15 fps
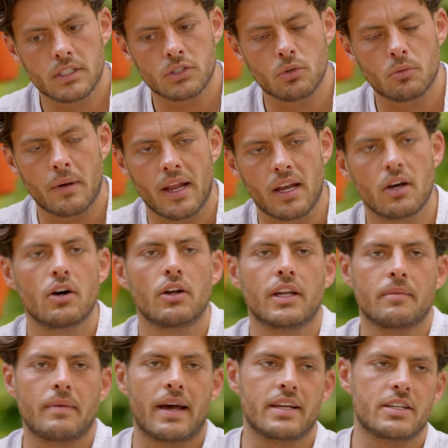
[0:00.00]
It's all about
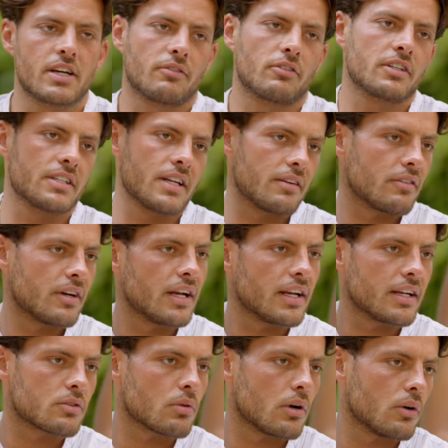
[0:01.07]
learning about each other, isn't it, yeah.
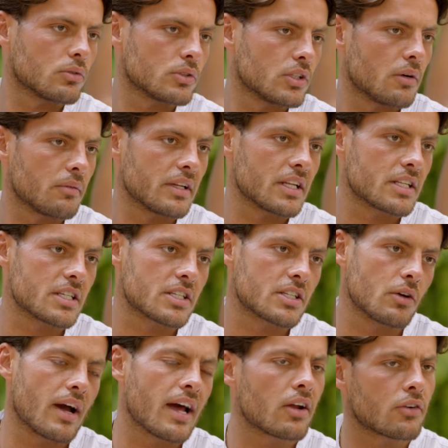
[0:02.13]
really as well? Yeah. You know, I mean this is
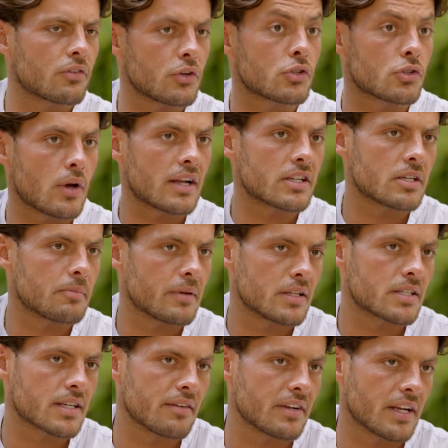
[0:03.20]
still how long have you two actually
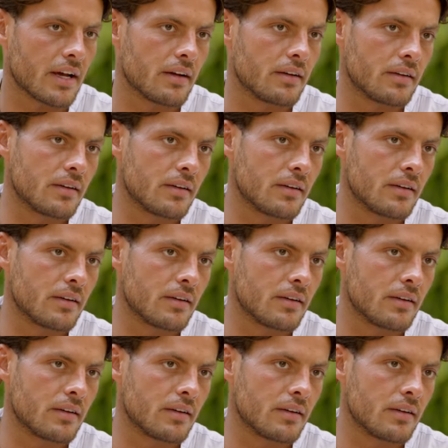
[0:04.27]
been together now?